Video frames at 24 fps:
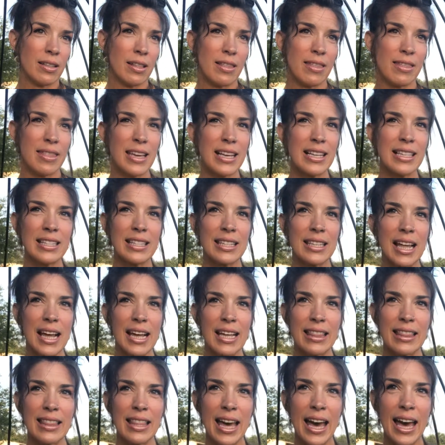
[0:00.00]
things
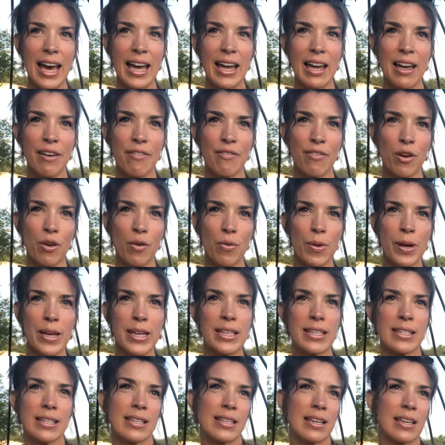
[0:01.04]
like that have
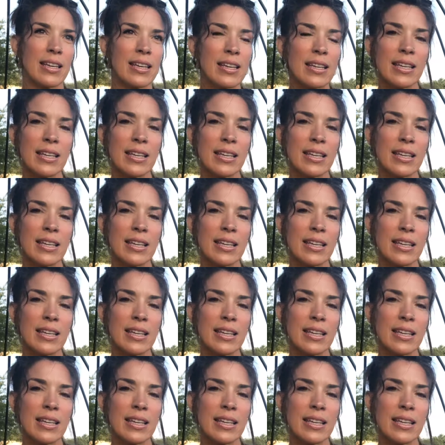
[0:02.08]
always